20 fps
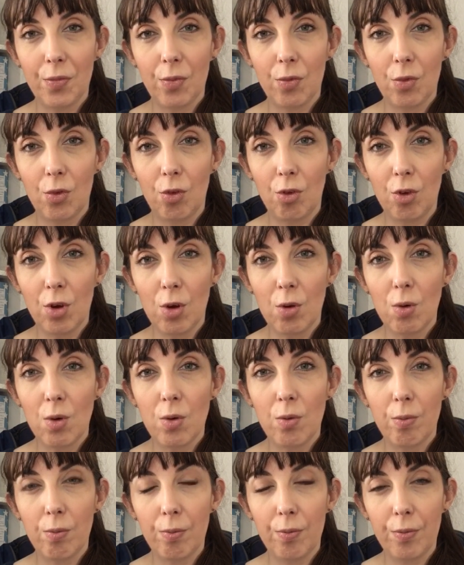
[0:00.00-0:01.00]
So
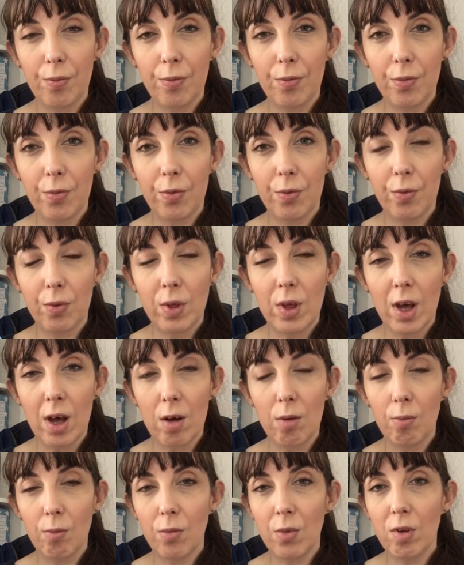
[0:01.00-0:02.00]

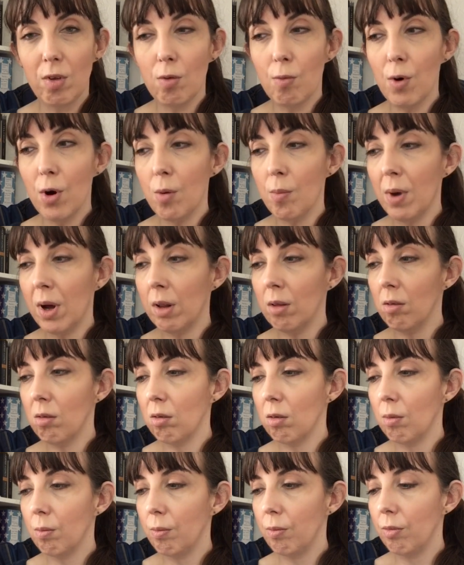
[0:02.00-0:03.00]
yeah, it's a
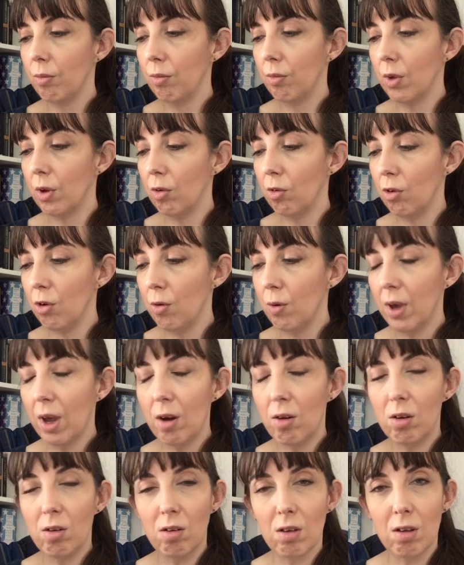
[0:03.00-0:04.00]
romance, there's two
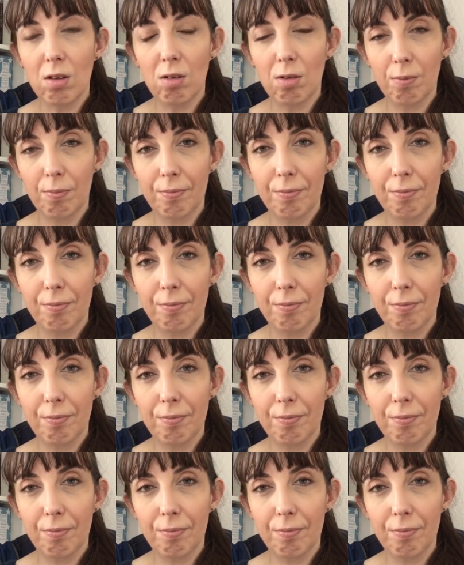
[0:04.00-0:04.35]
characters.